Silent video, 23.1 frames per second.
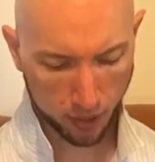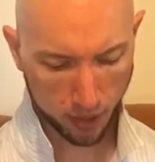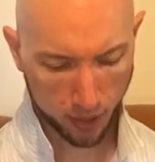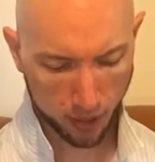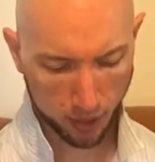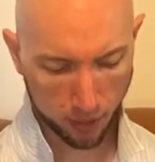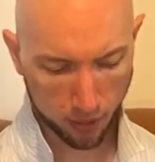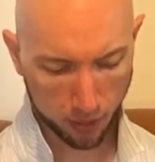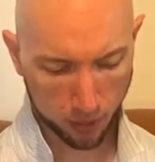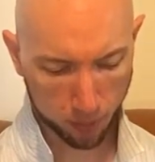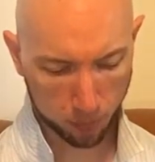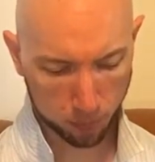
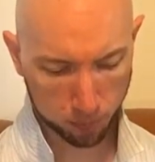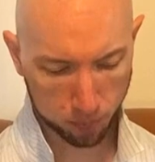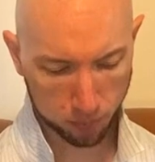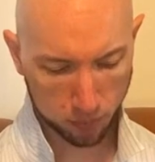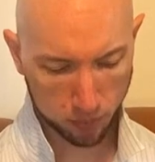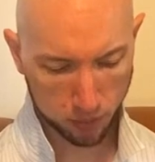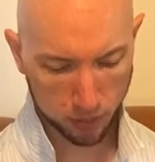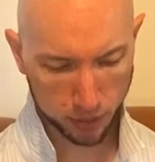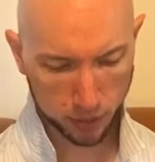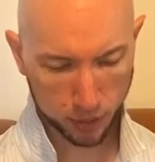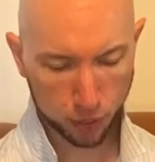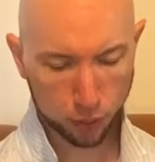
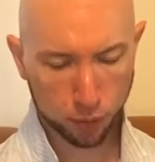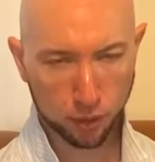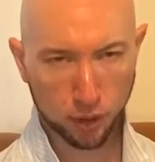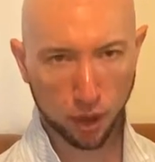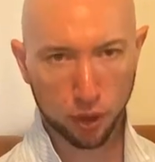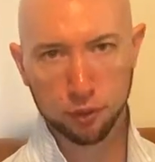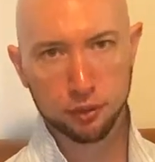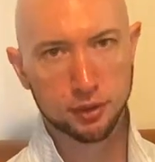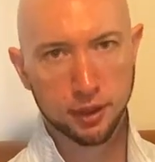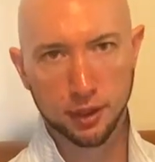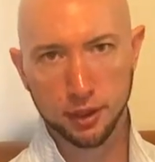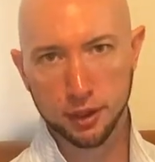You
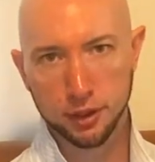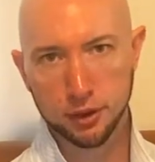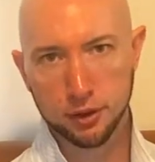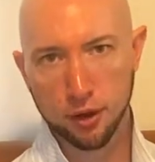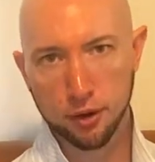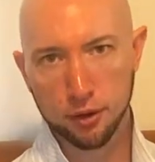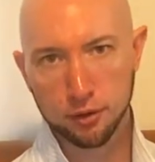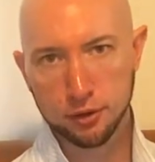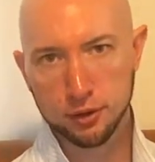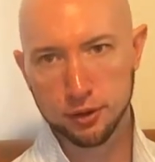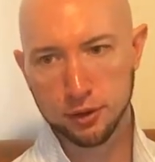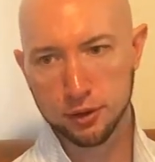go to the
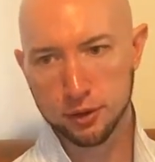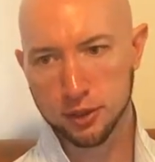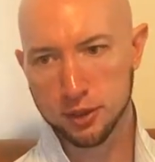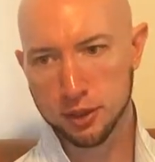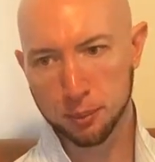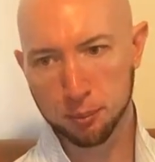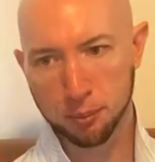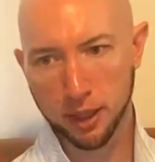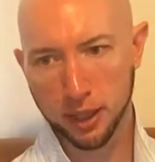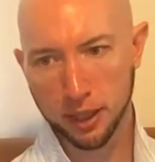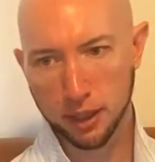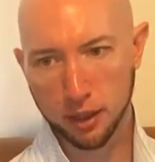doctors to
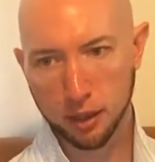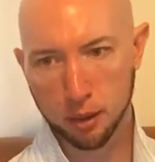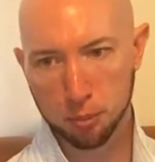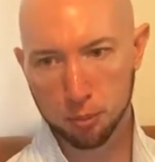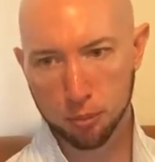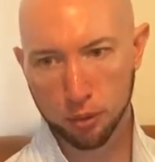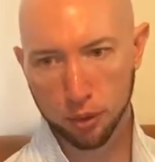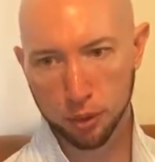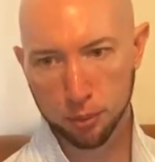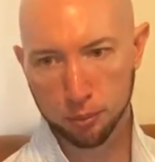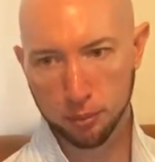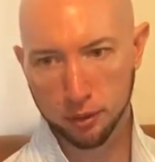make an
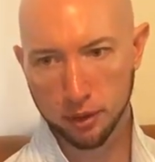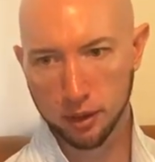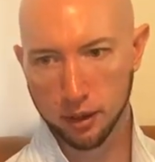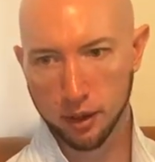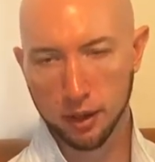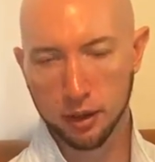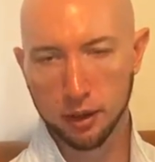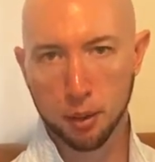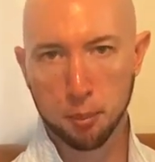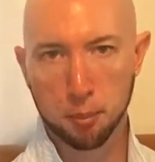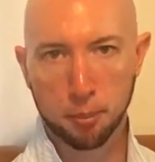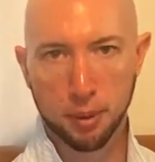appointment,
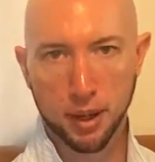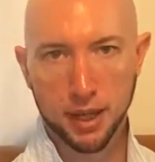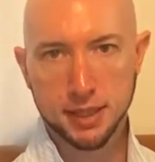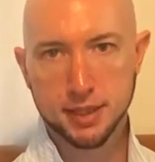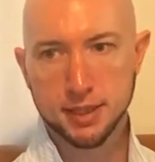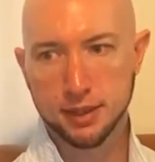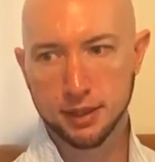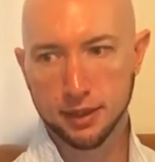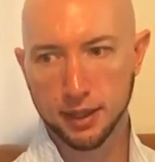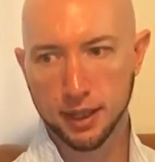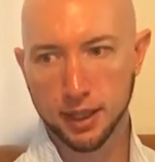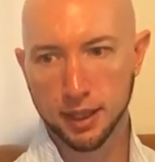and the
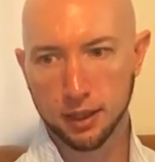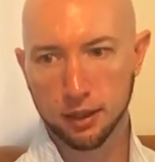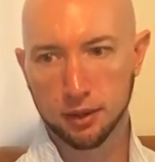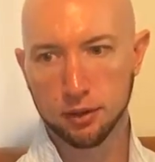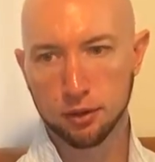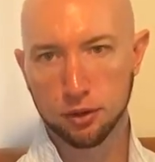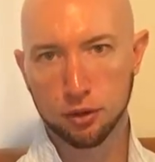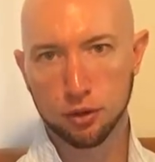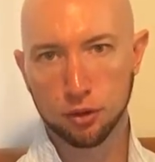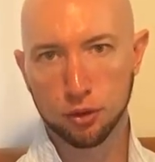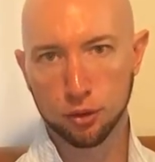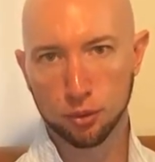best that they
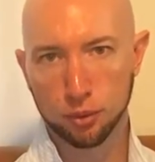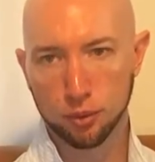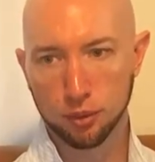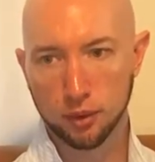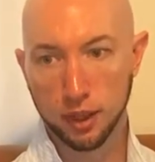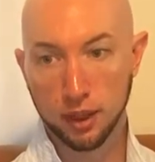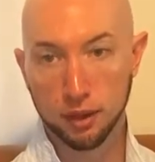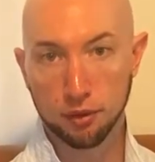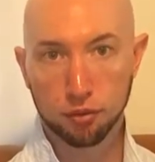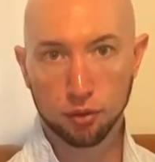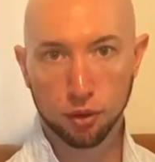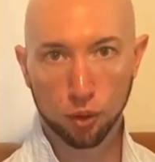can do,
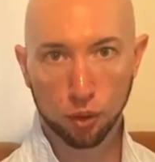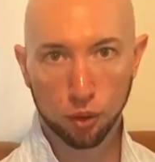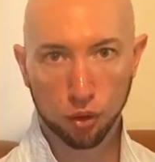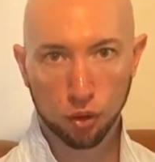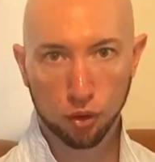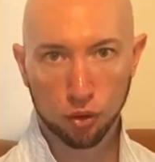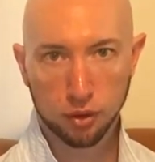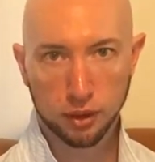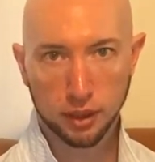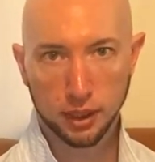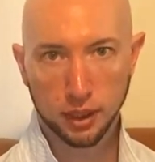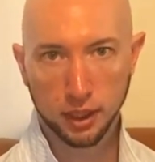if you're
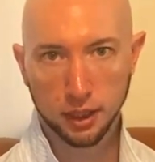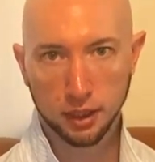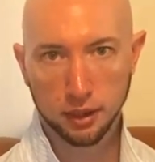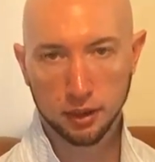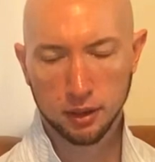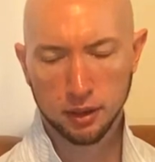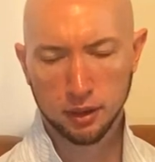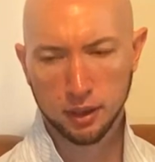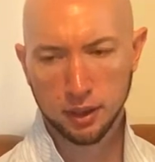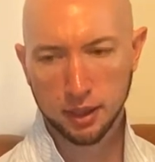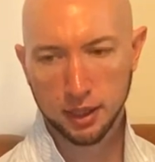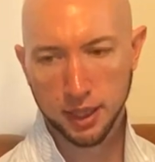lucky,
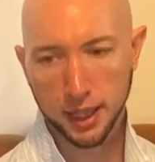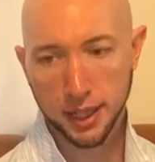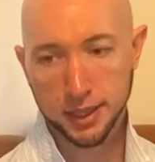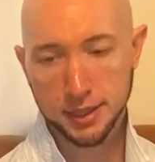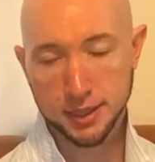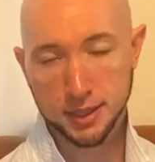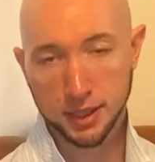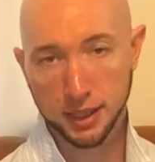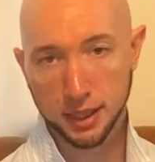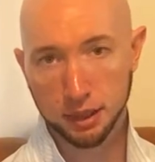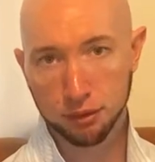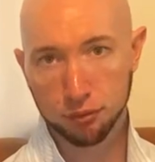
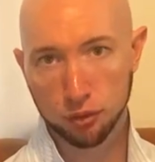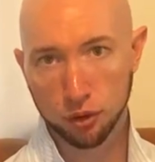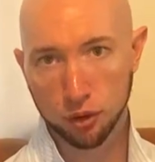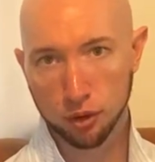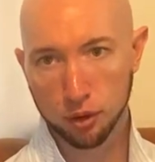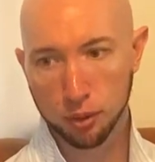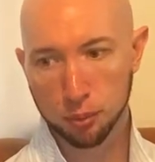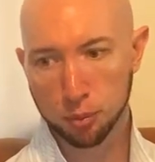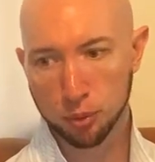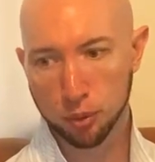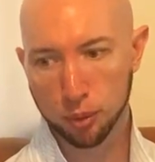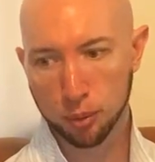is to give you an
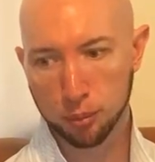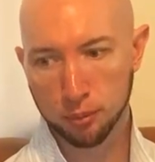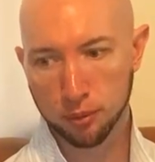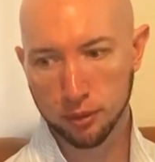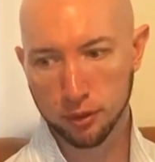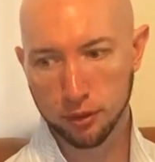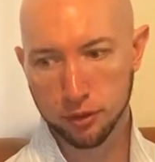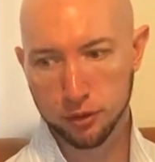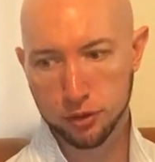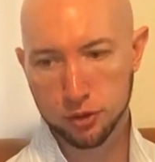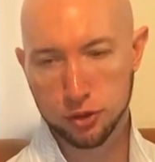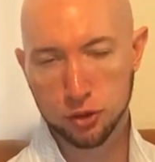
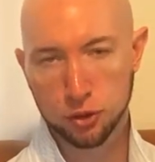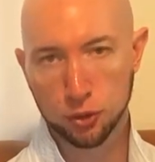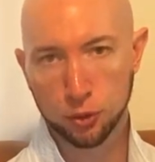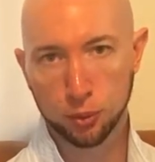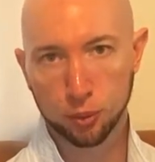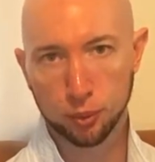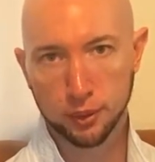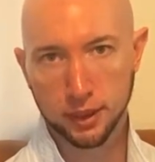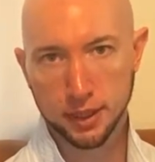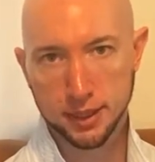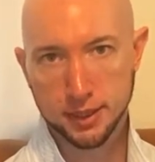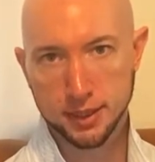appointment that's 2
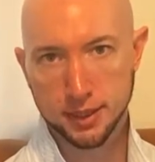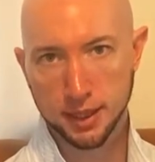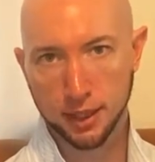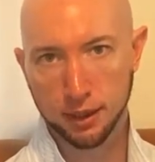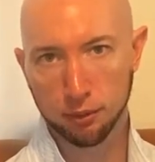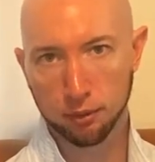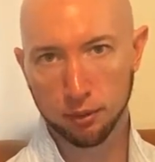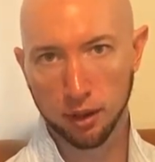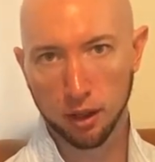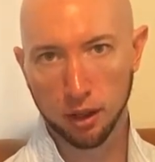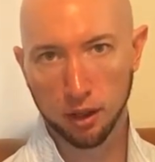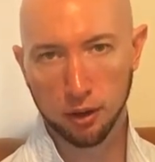weeks
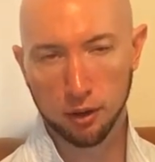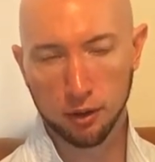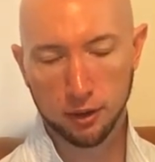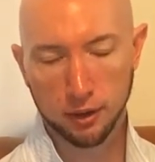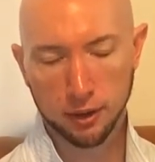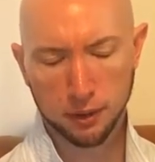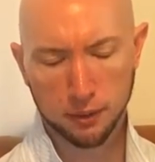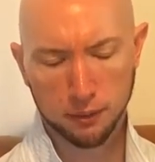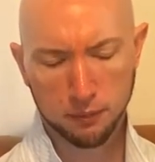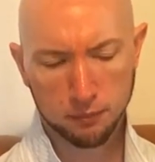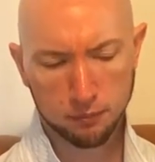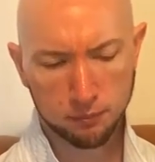down the
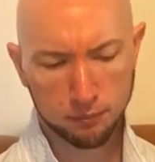line.